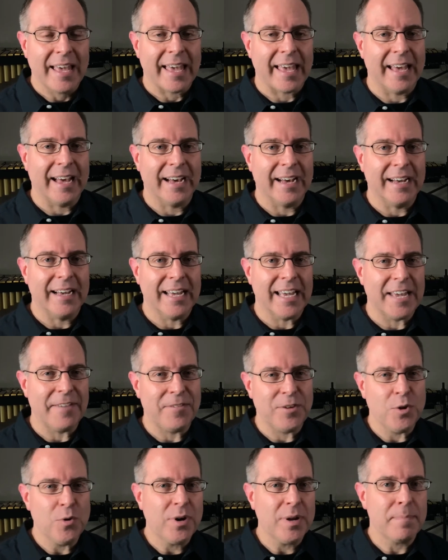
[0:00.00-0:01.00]
If
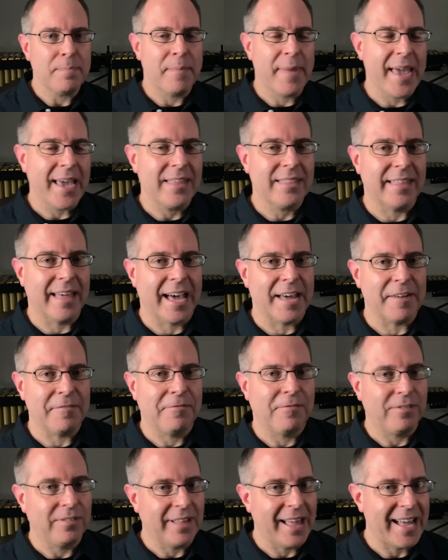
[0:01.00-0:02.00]
you can make that
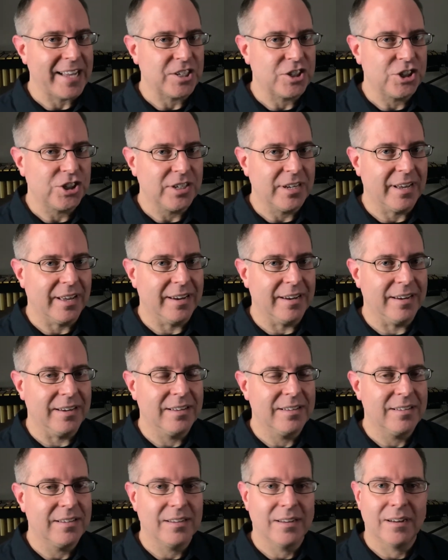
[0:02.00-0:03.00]
flat chin
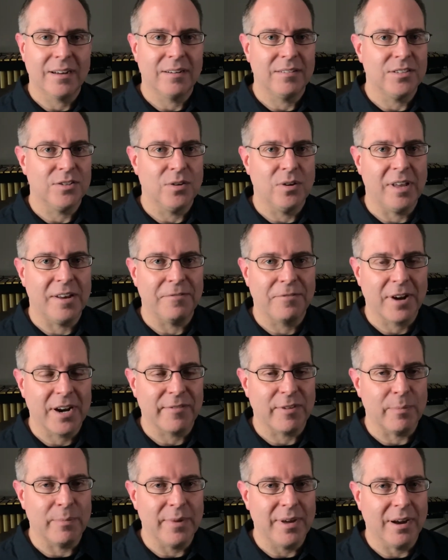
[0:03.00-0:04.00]
in front of a
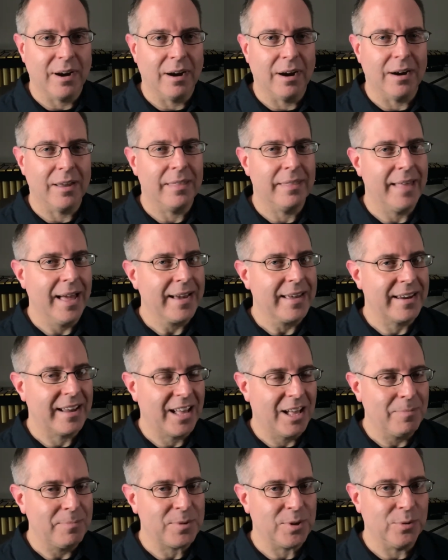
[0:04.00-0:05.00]
mirror, that can
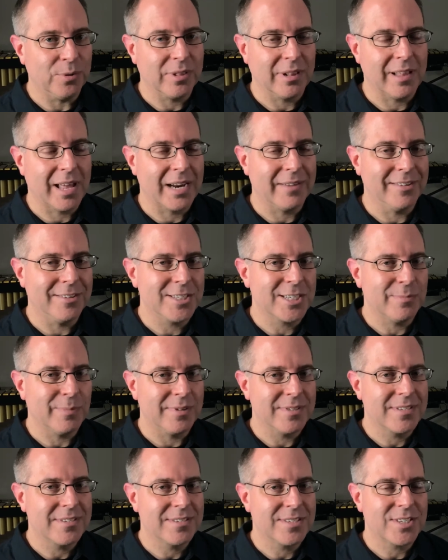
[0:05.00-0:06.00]
help you with a lot of
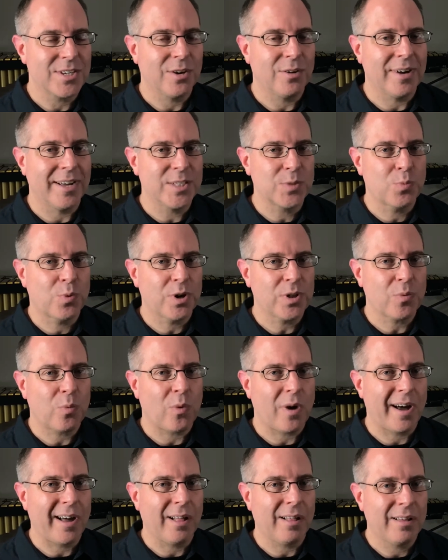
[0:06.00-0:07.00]
instruments. So it's
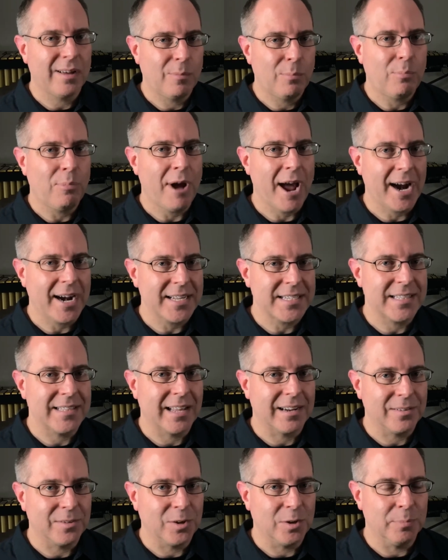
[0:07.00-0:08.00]
worthwhile practicing that a
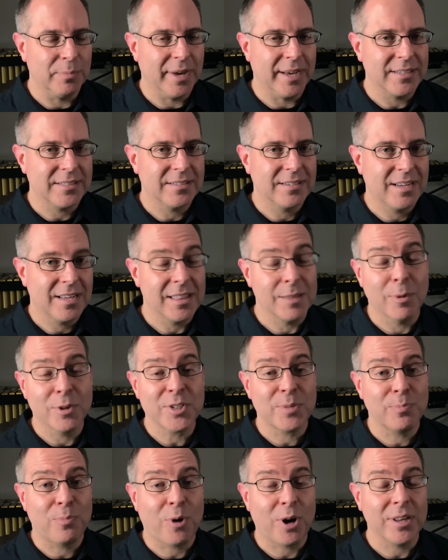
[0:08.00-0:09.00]
little bit. The most
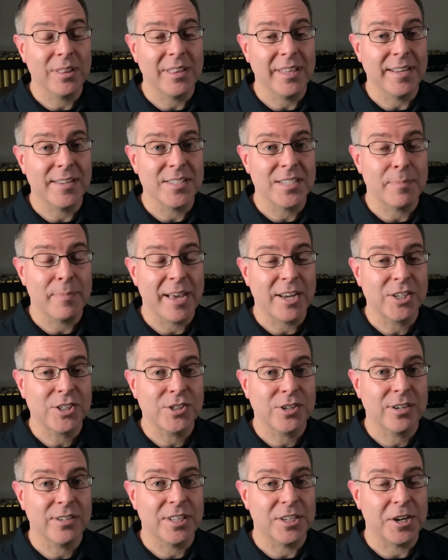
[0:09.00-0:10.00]
important thing is to make
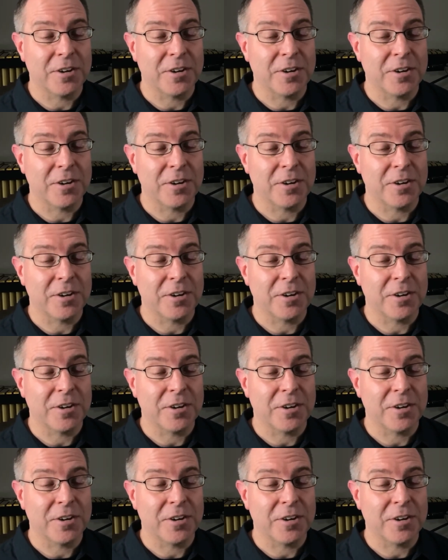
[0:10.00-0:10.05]
sure that your